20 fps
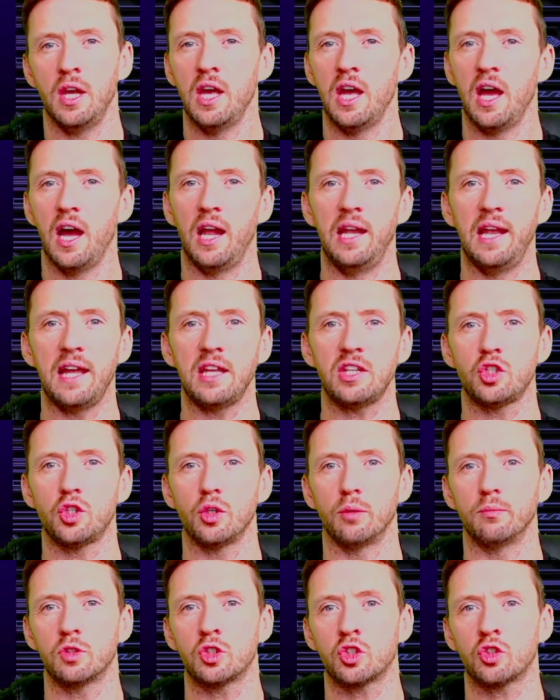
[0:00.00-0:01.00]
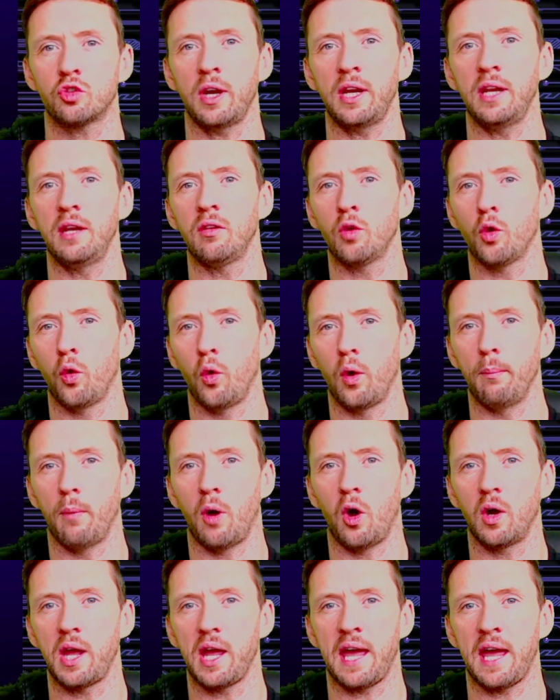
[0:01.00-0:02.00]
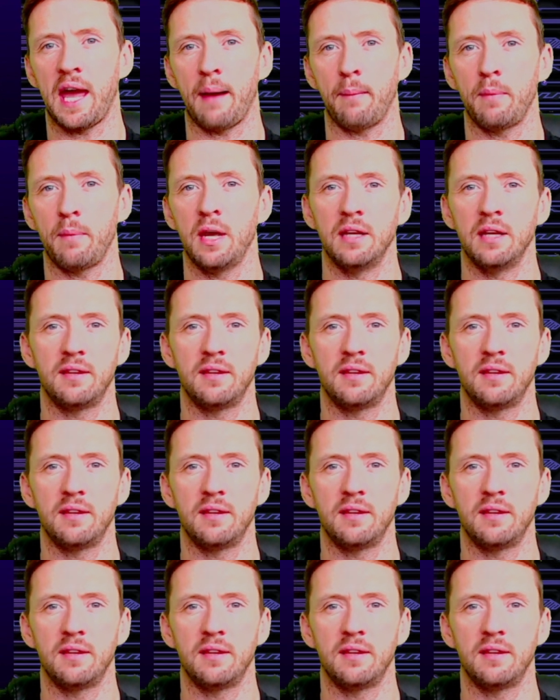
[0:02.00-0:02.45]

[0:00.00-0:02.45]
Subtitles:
and let's jump straight into CoinMarketCap